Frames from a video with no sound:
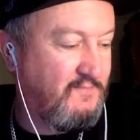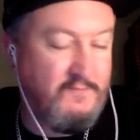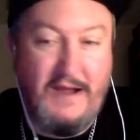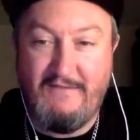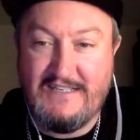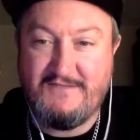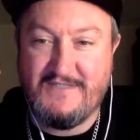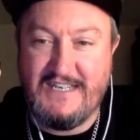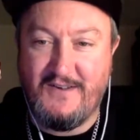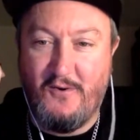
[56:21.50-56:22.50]
Perez
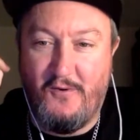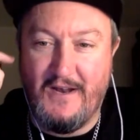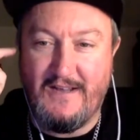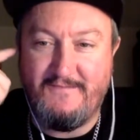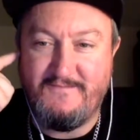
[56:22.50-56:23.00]
was in goal, yeah.